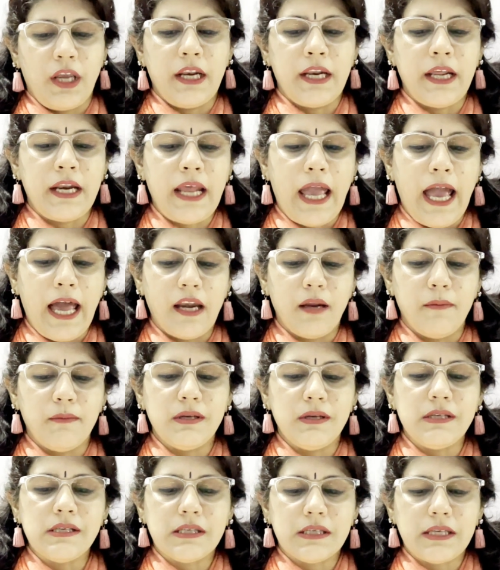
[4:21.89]
in an
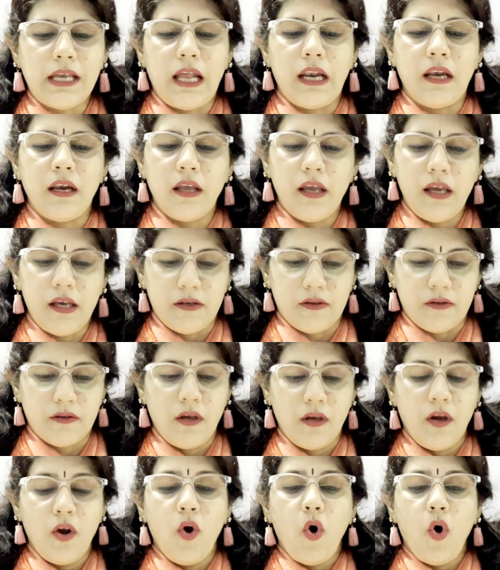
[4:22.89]
animal cell is.